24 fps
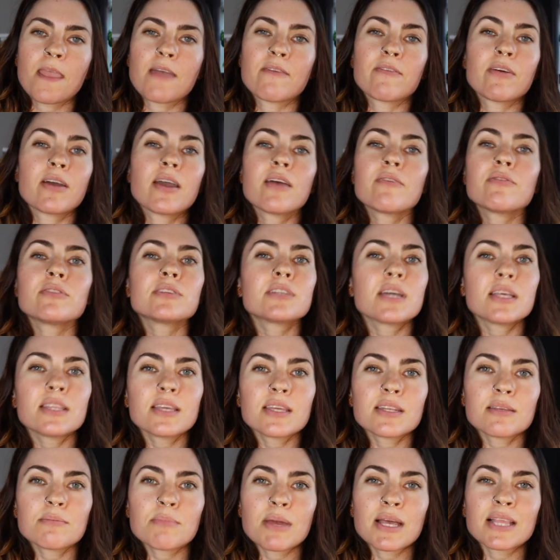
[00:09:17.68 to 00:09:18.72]
Have I ever done
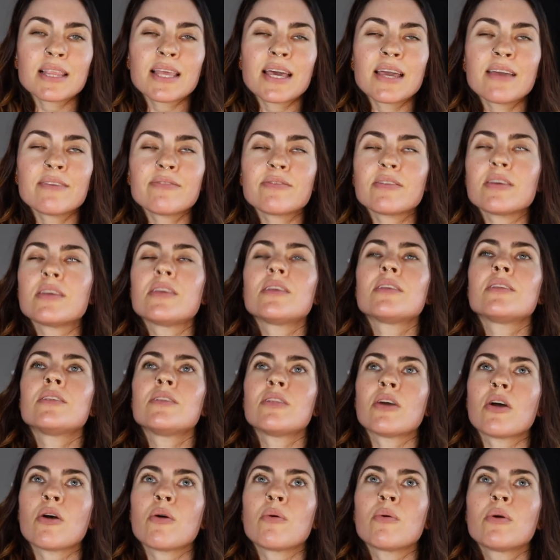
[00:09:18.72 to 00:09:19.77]
that in my life?
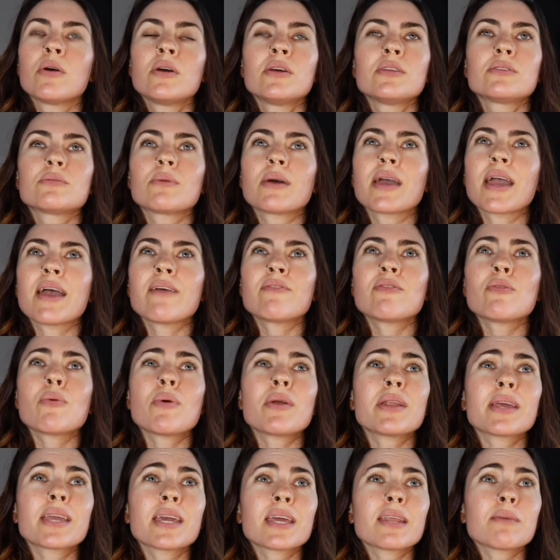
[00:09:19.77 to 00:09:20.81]
No. Do I ever
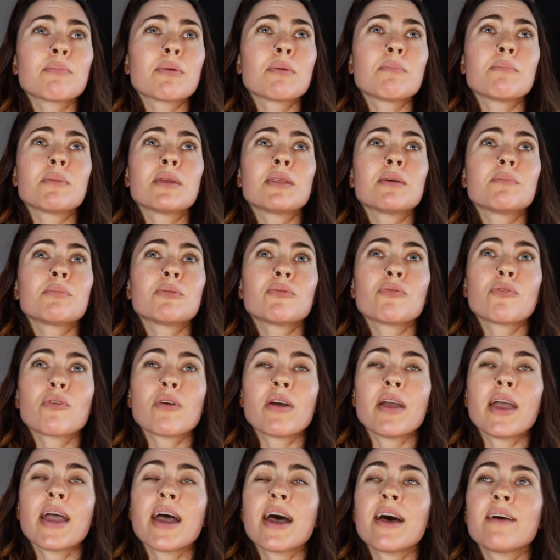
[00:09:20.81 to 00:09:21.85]
want to get up a minute before
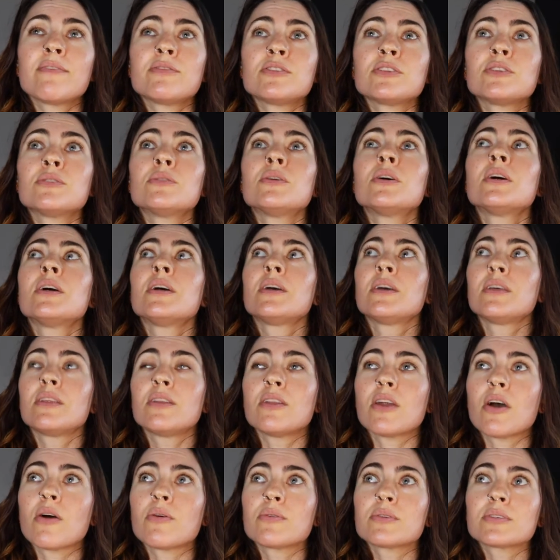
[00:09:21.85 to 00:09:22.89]
I have to?
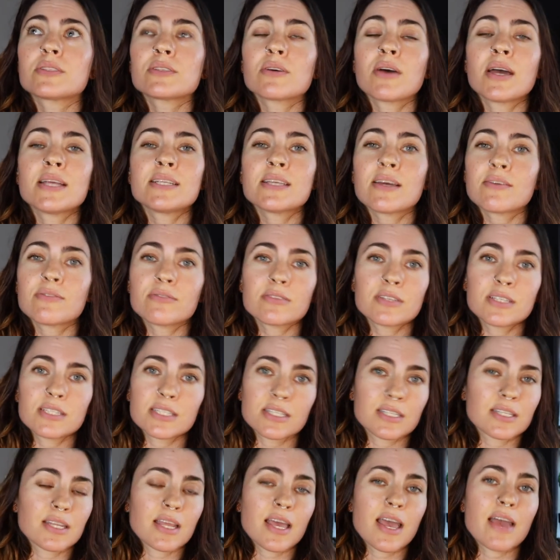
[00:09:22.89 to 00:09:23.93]
No. So I definitely
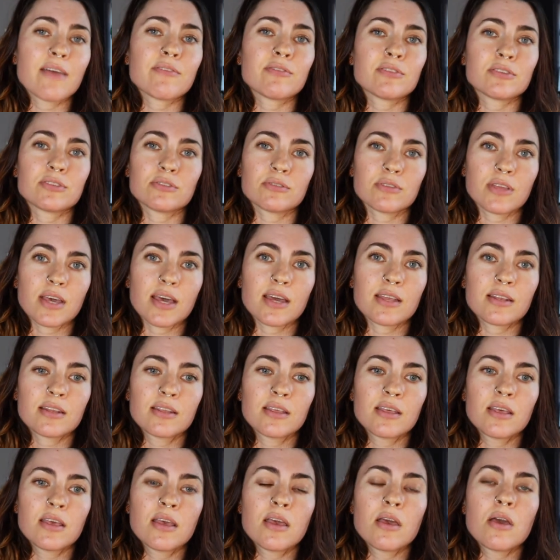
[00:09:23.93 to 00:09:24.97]
didn't ever do that.
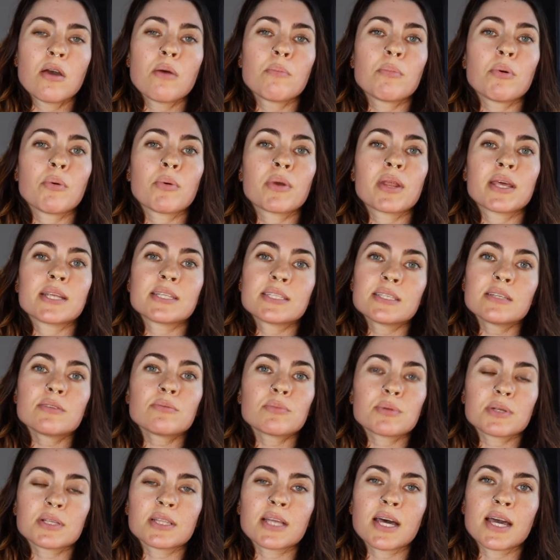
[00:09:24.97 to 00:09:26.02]
But what I did
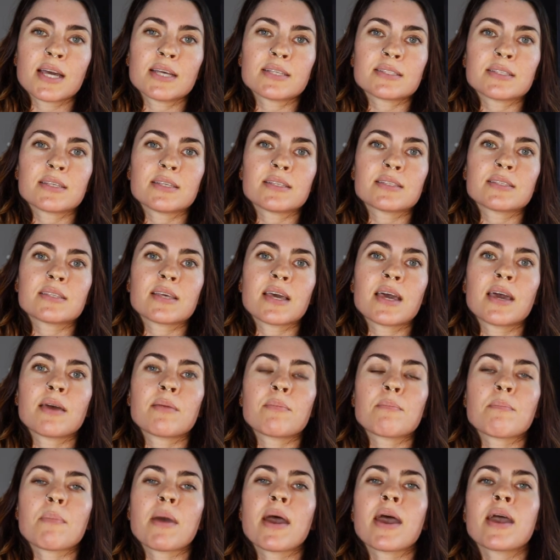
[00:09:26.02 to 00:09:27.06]
realize is that
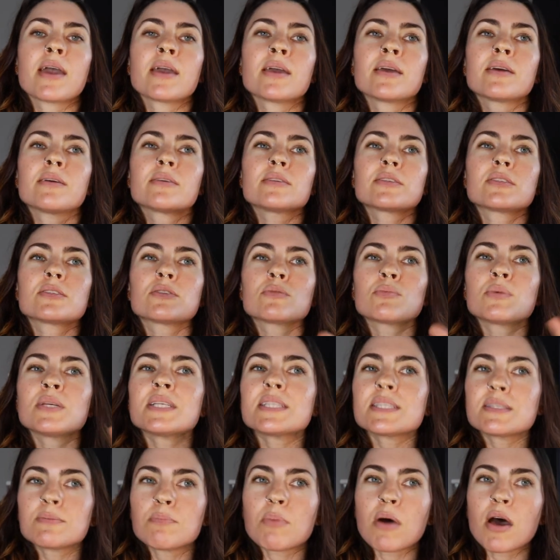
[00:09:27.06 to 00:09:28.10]
my
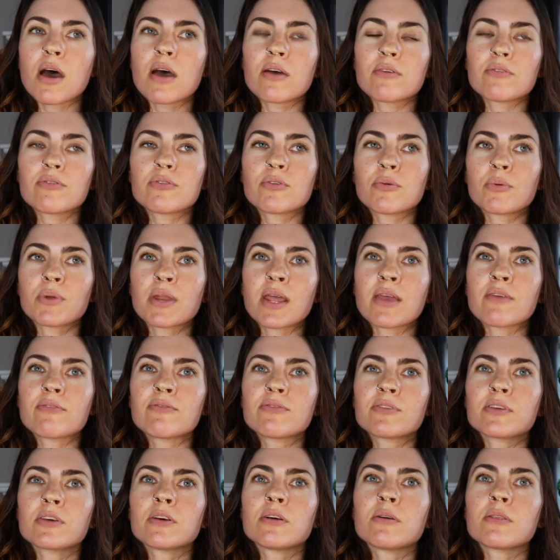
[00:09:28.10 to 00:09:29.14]
sweet spot for when I
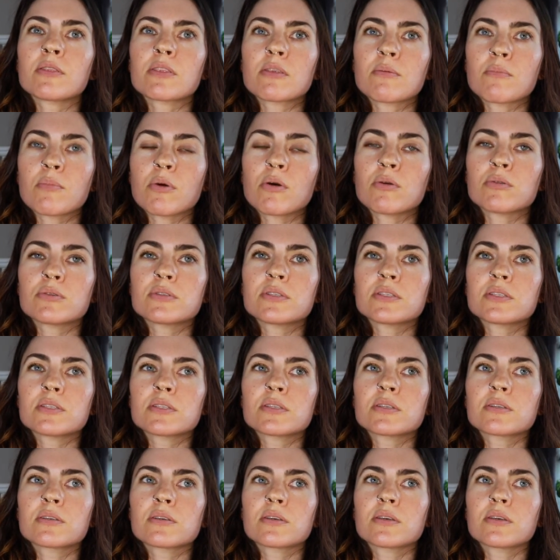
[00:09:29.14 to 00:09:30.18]
feel the most